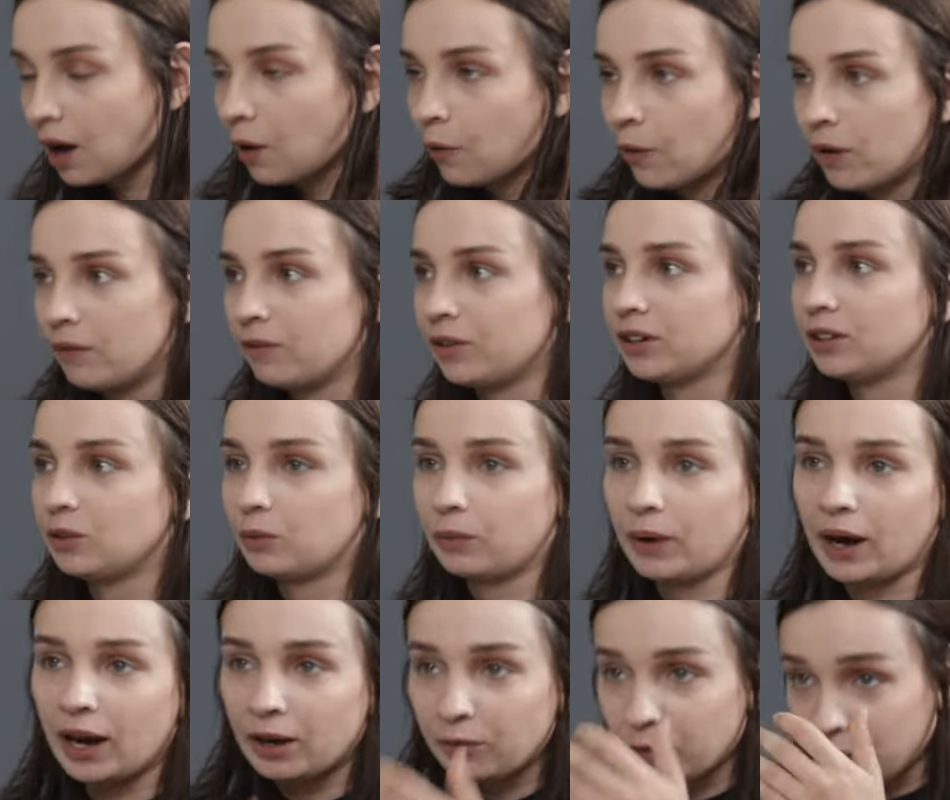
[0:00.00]
However, the
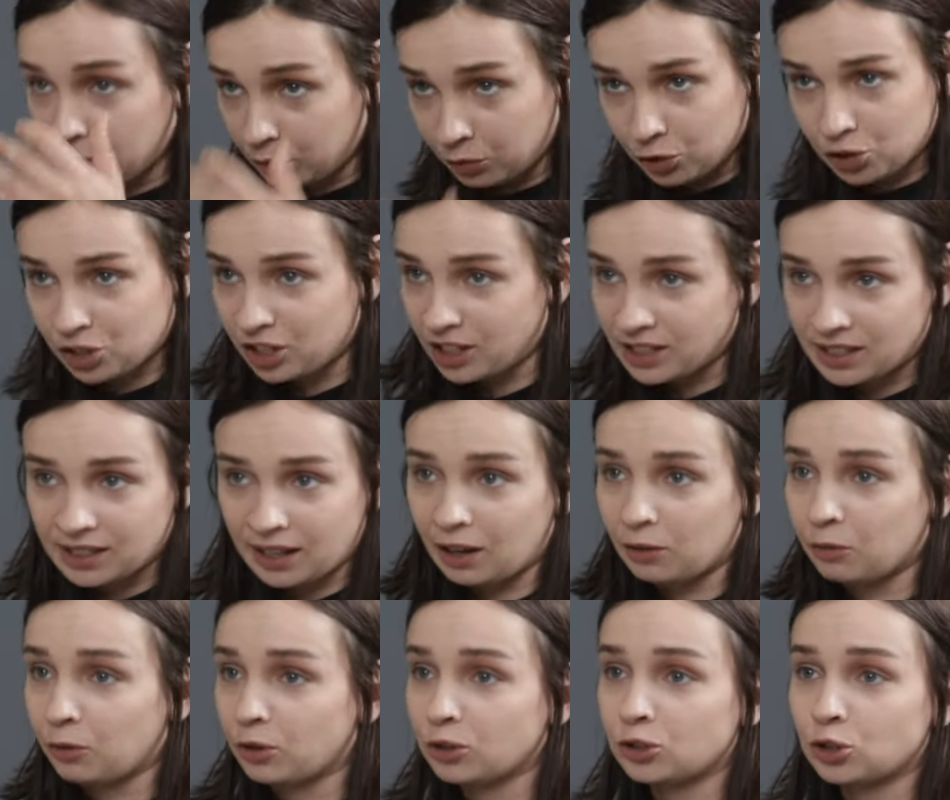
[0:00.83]
way in which they said
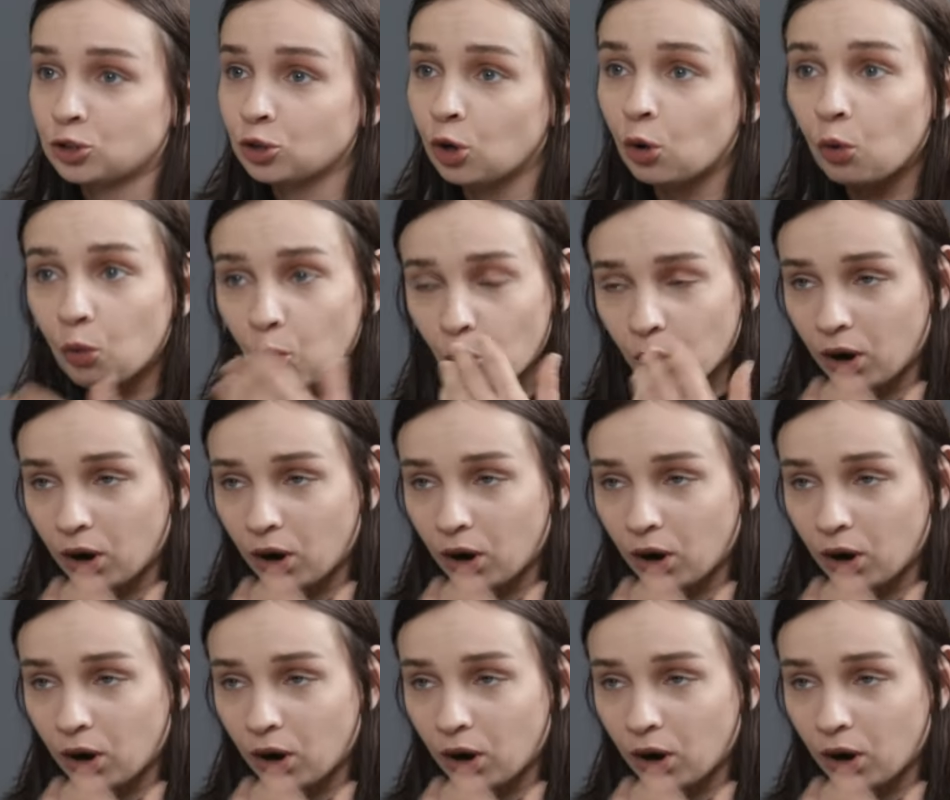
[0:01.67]
it was so